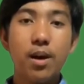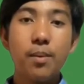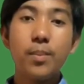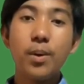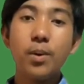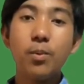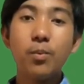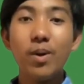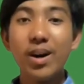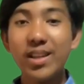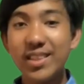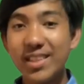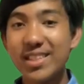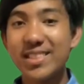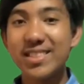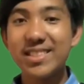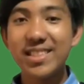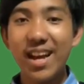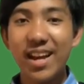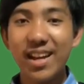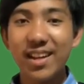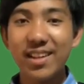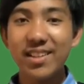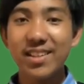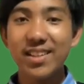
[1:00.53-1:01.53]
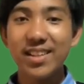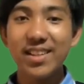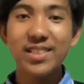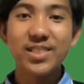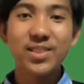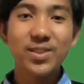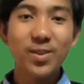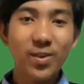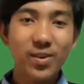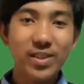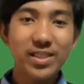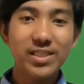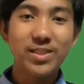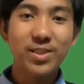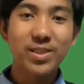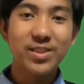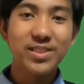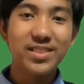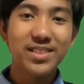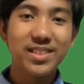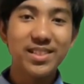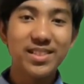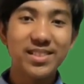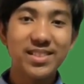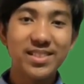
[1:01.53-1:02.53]
But what exactly is soil
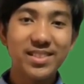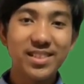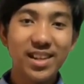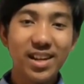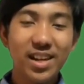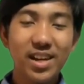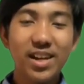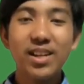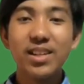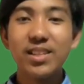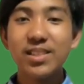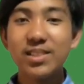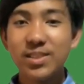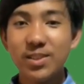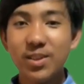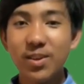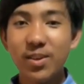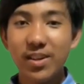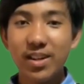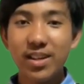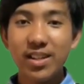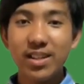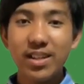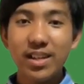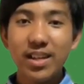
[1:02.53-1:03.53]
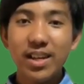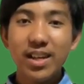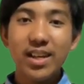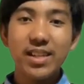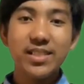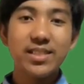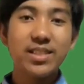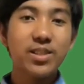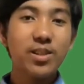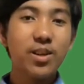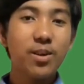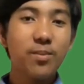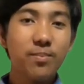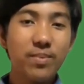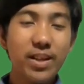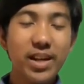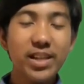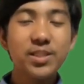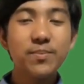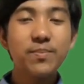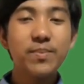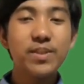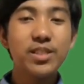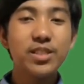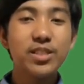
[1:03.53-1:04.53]
resources? Soil is a
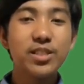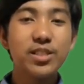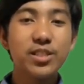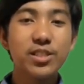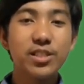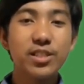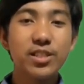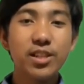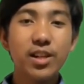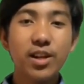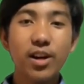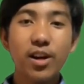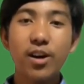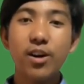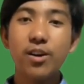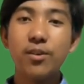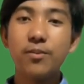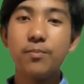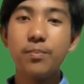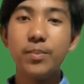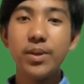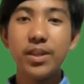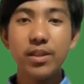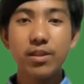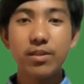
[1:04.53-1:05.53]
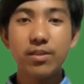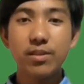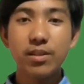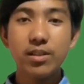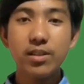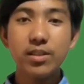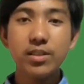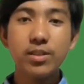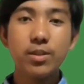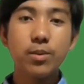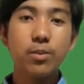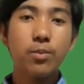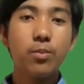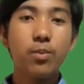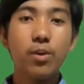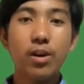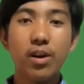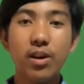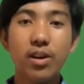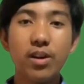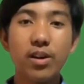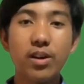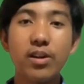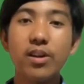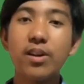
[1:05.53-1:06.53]
complex mixture of minerals,
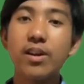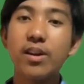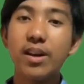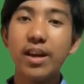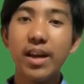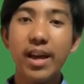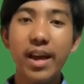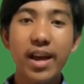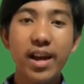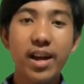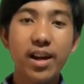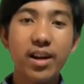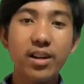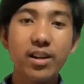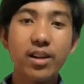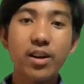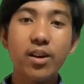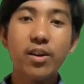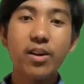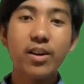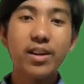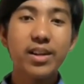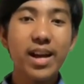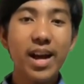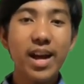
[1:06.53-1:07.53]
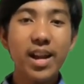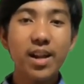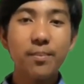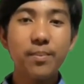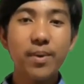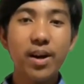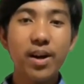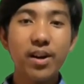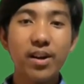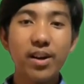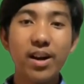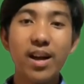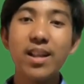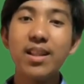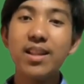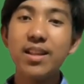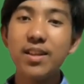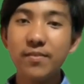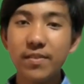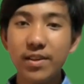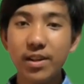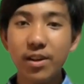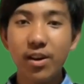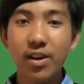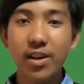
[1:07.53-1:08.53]
water, air, organic matter, and
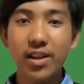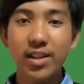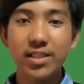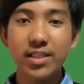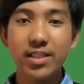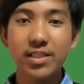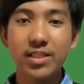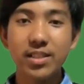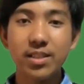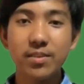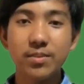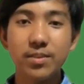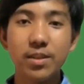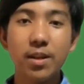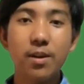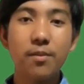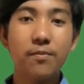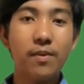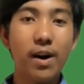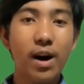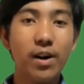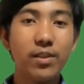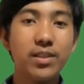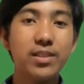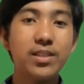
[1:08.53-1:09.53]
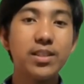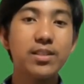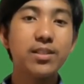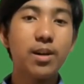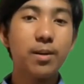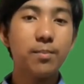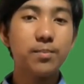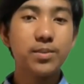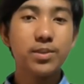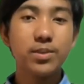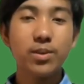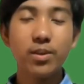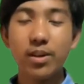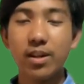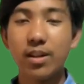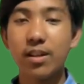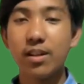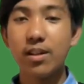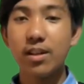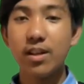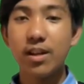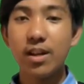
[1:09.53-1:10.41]
living organisms found in the topsoil.